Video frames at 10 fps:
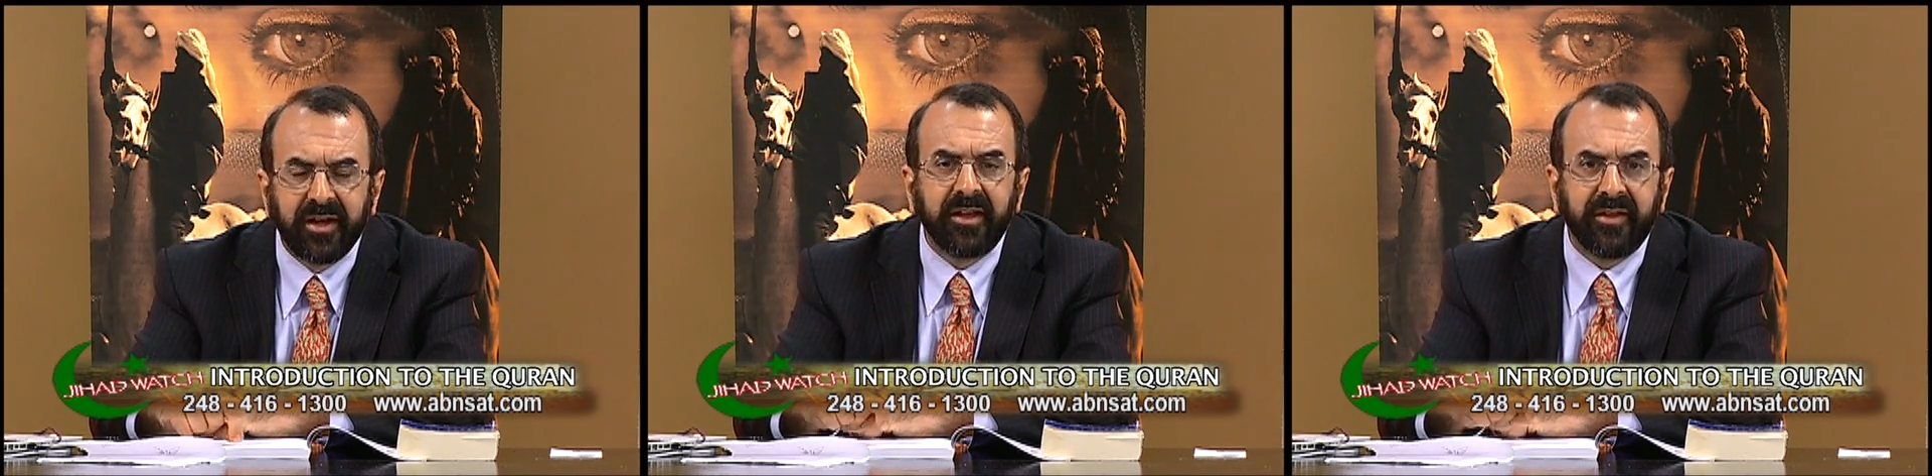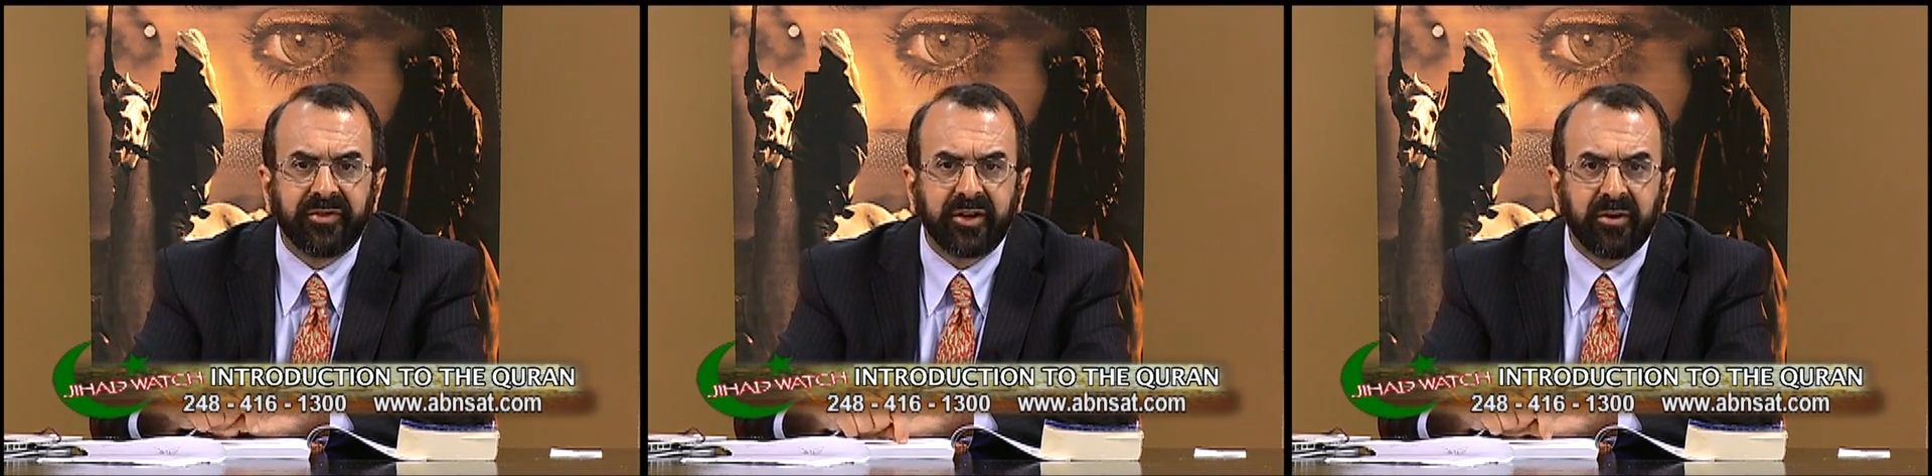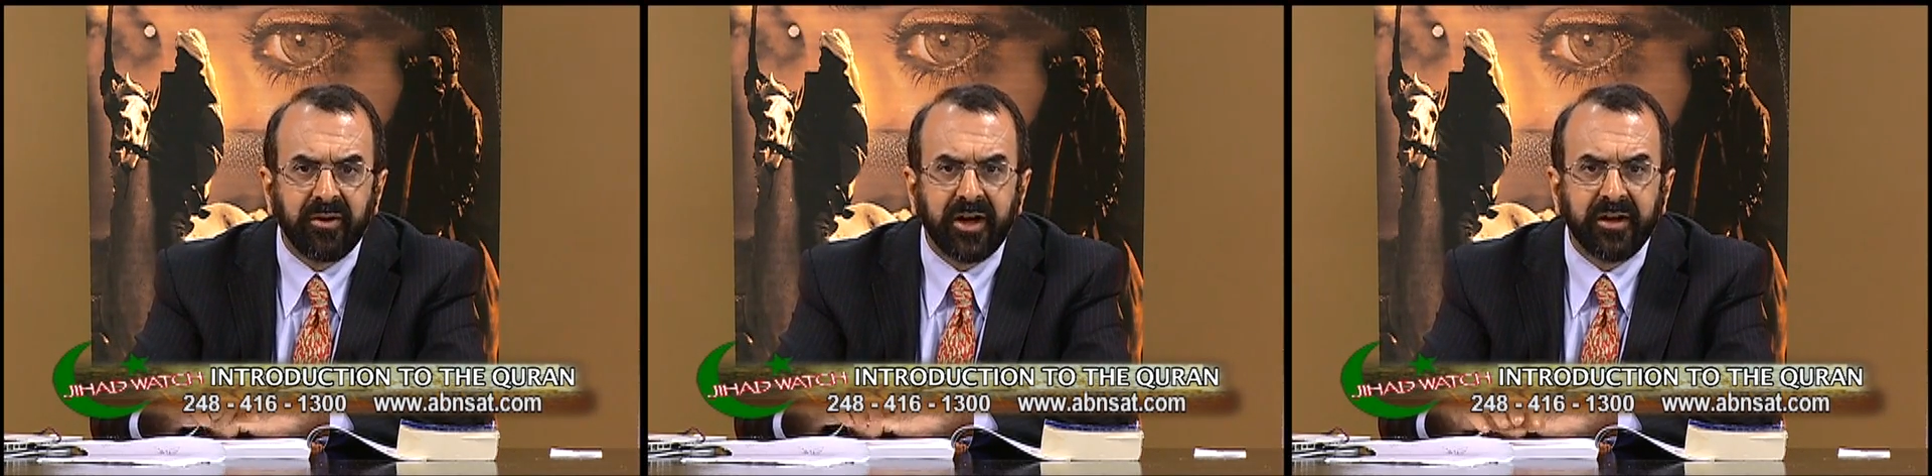that the
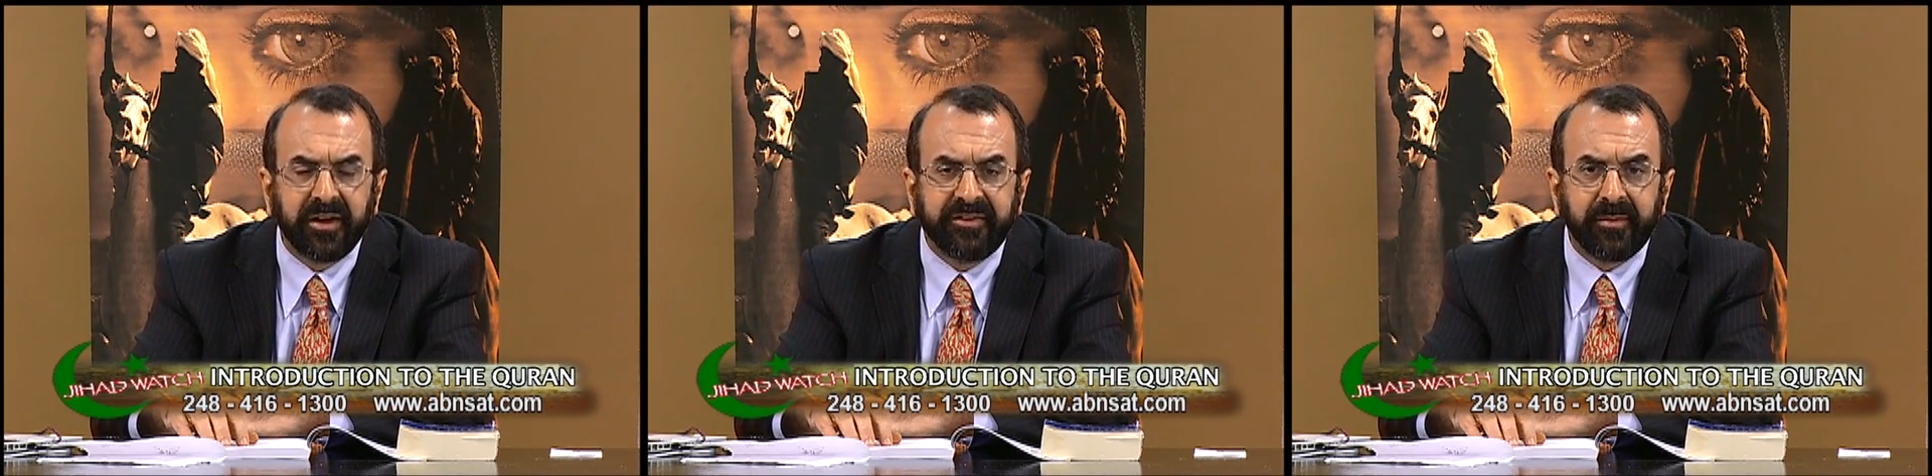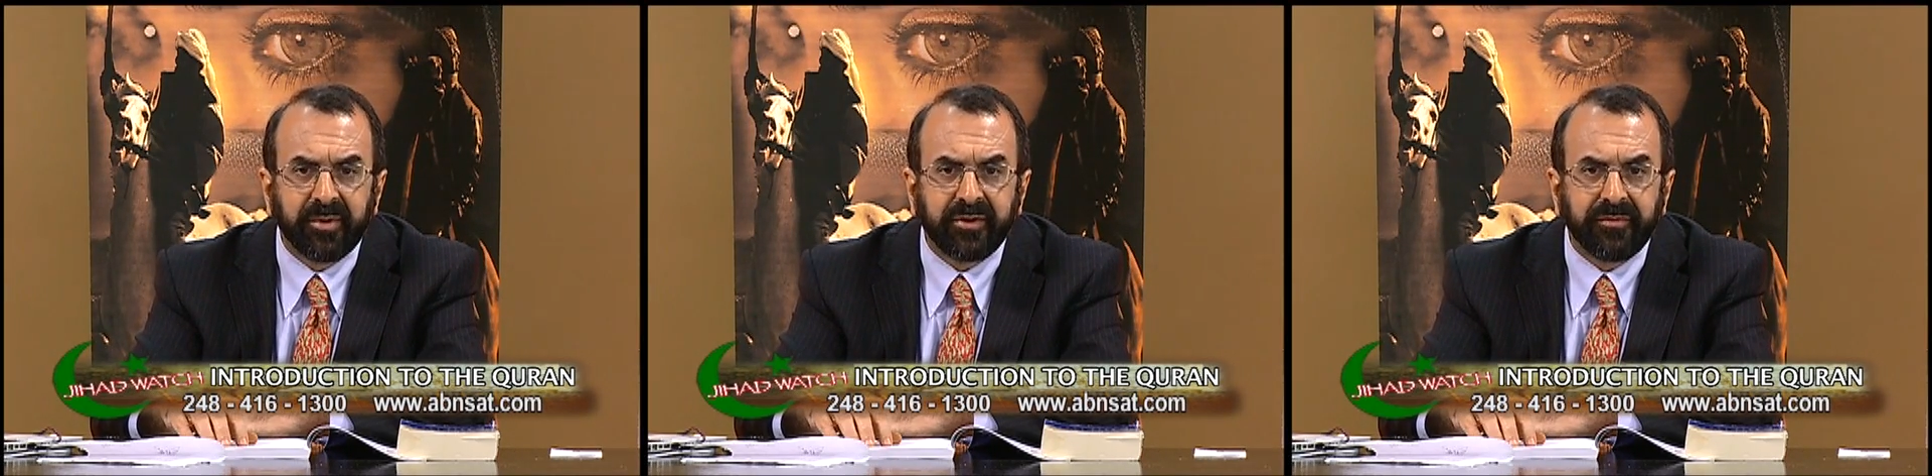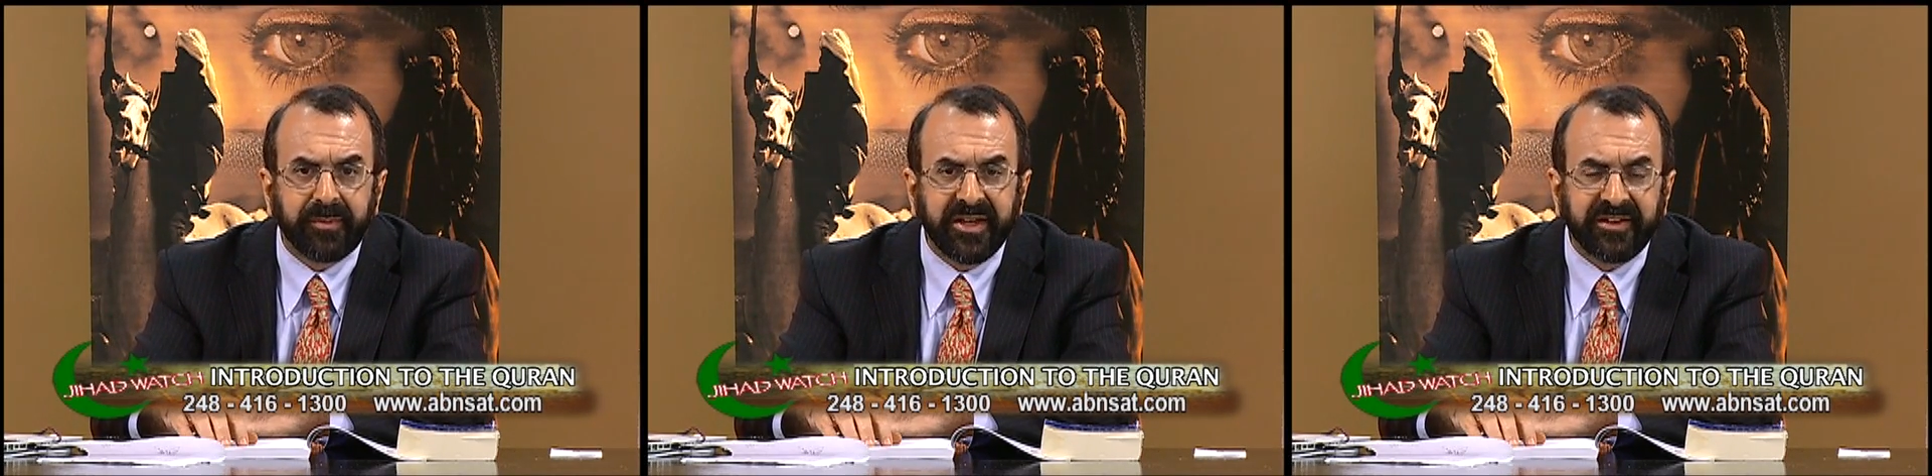Quran is a book of
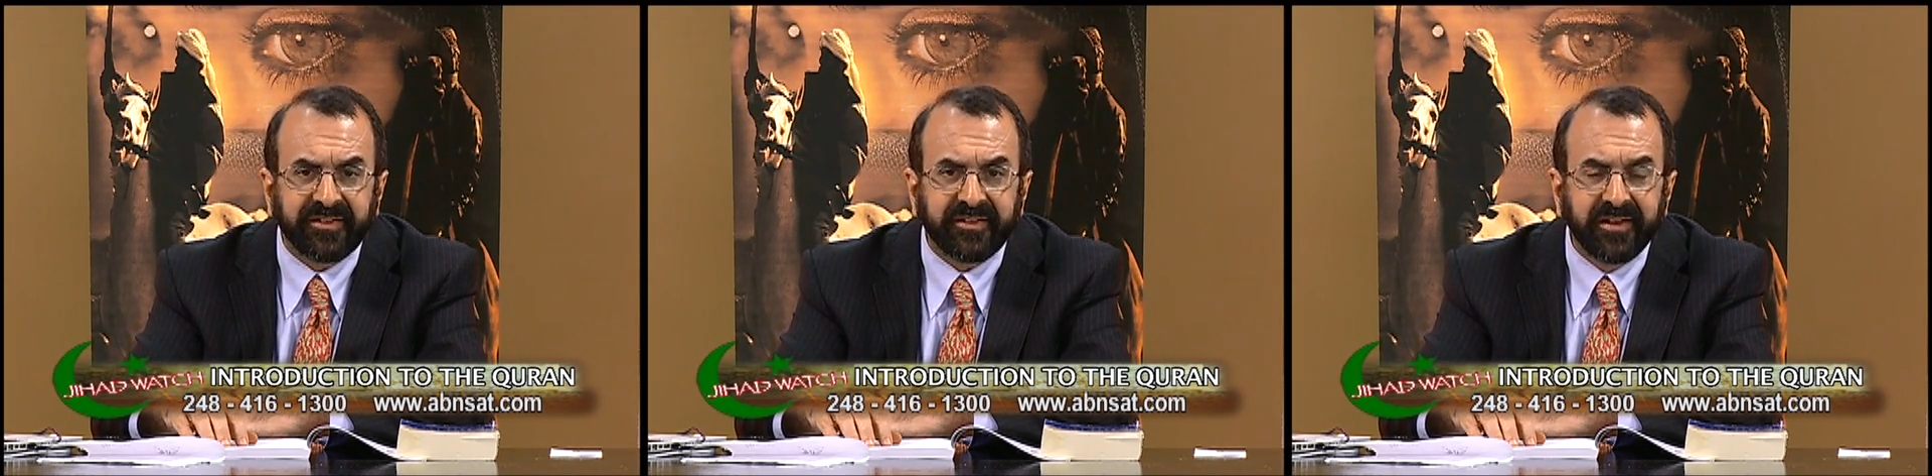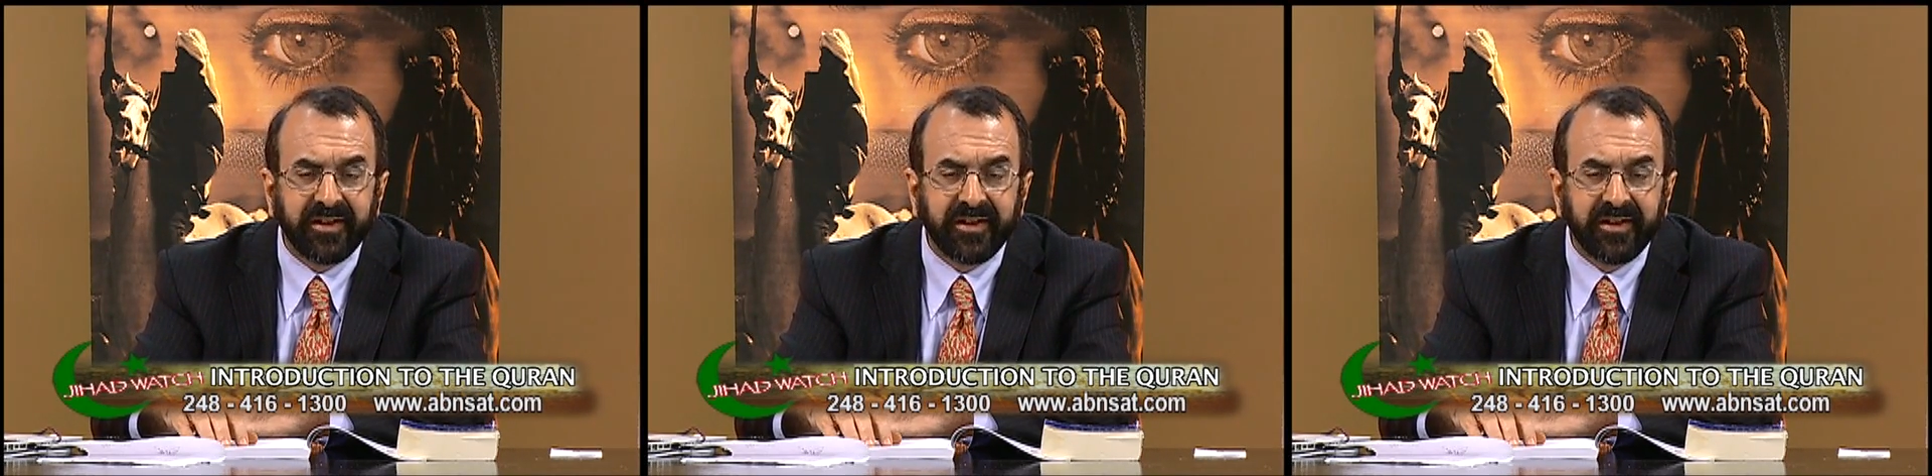peace